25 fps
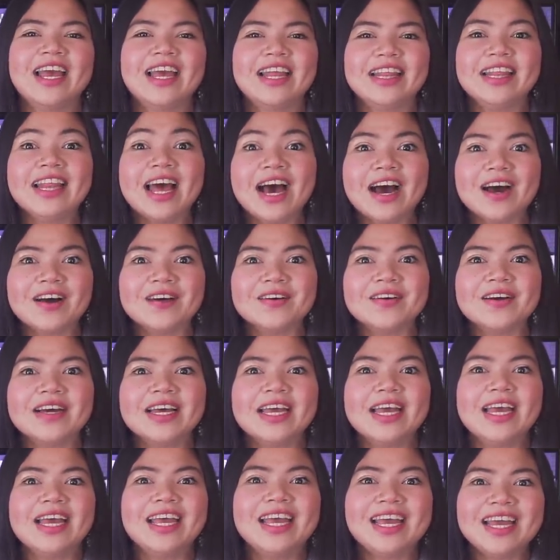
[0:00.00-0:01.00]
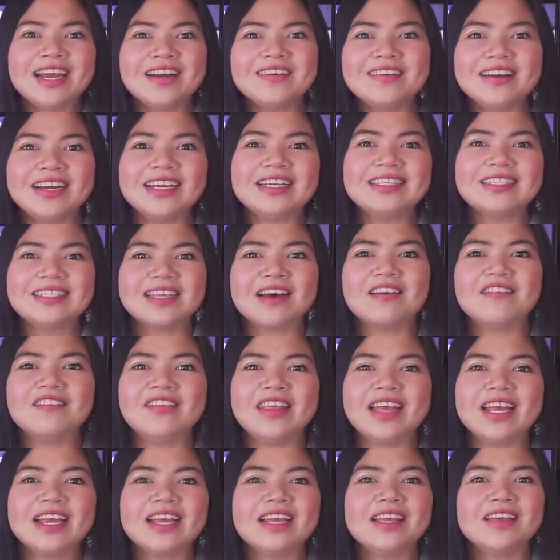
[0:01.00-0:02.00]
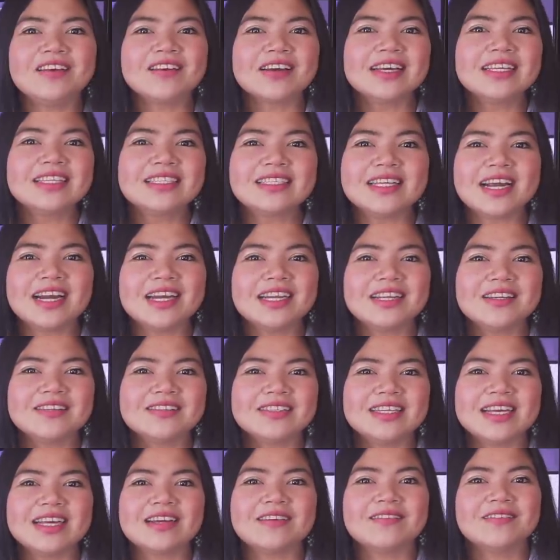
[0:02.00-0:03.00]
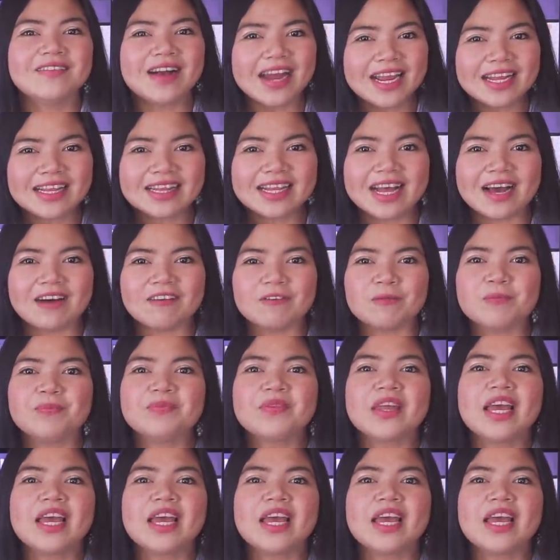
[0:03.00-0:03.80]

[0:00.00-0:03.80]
Now, here is something you can start using right now.